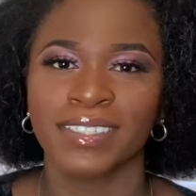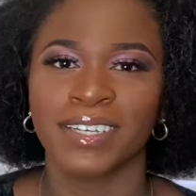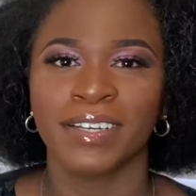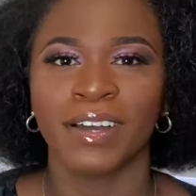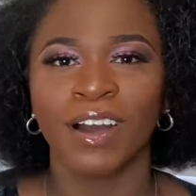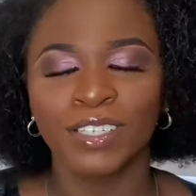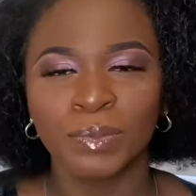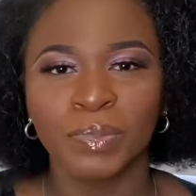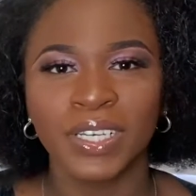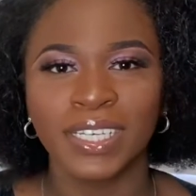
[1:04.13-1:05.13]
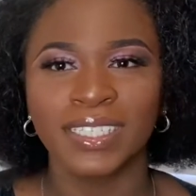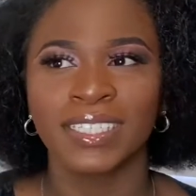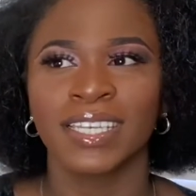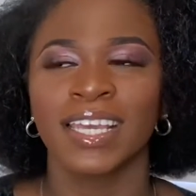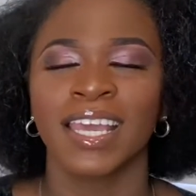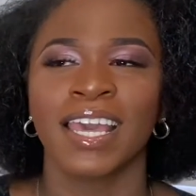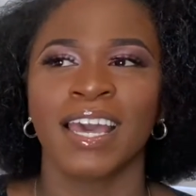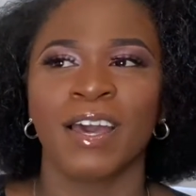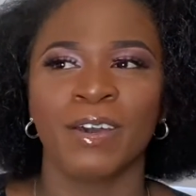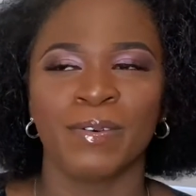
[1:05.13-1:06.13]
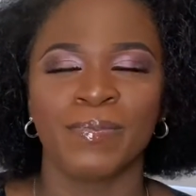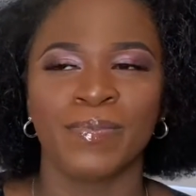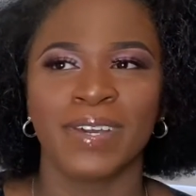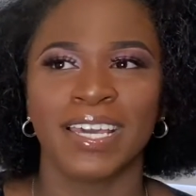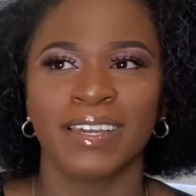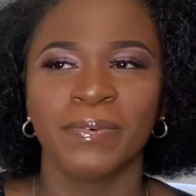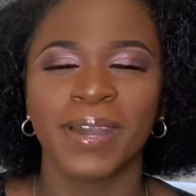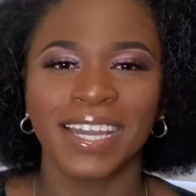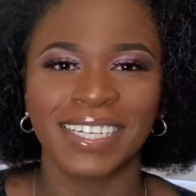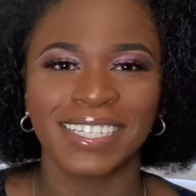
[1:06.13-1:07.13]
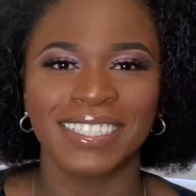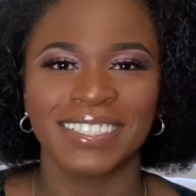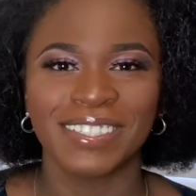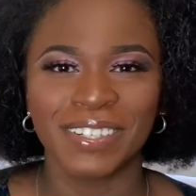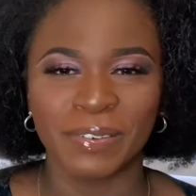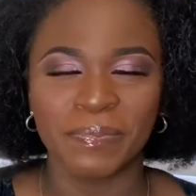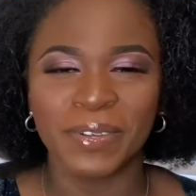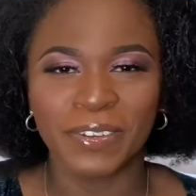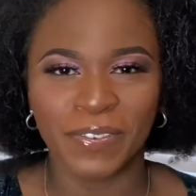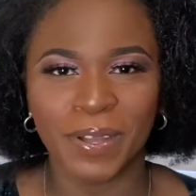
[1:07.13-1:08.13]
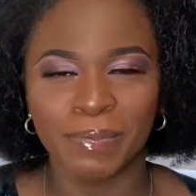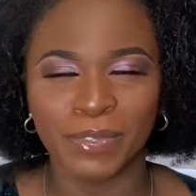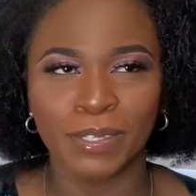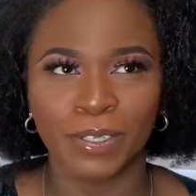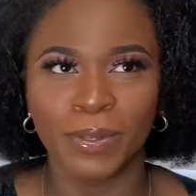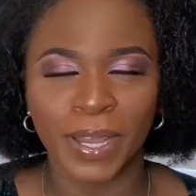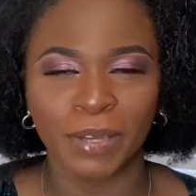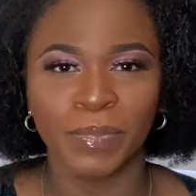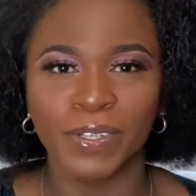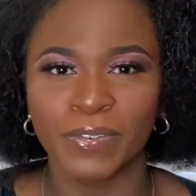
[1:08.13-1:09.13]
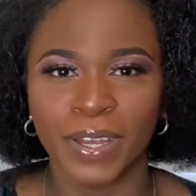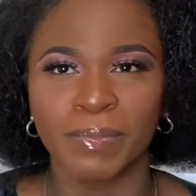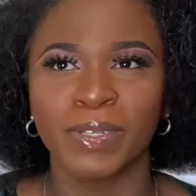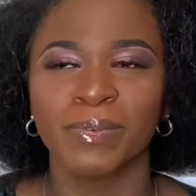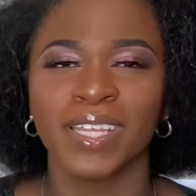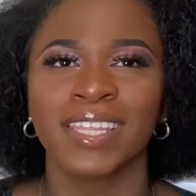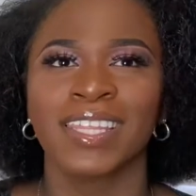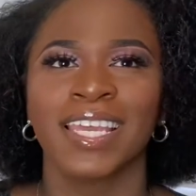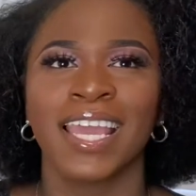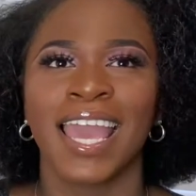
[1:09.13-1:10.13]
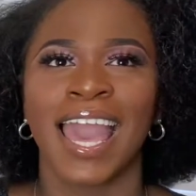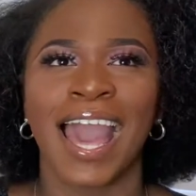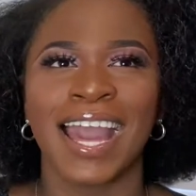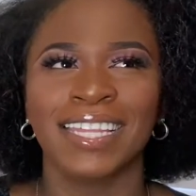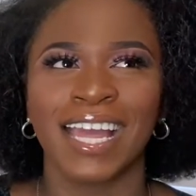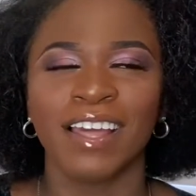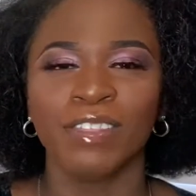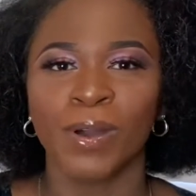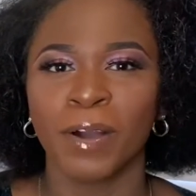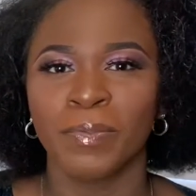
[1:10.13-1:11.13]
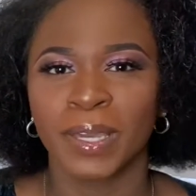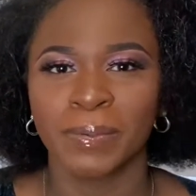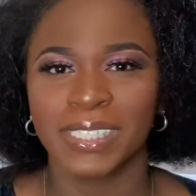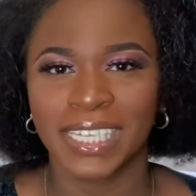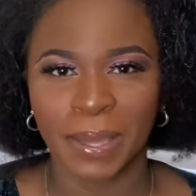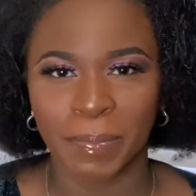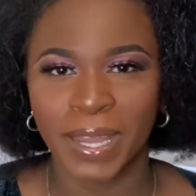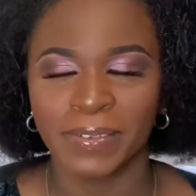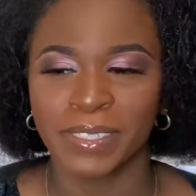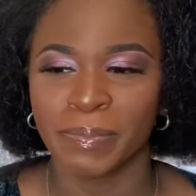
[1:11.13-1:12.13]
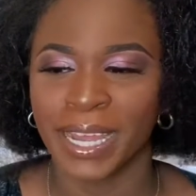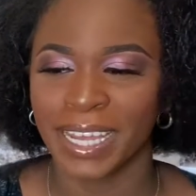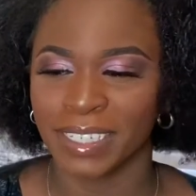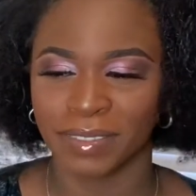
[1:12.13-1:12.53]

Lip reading: a husband, where I can, you know, build a family, someone I can build a family with. And I thought I'll be able to get married by,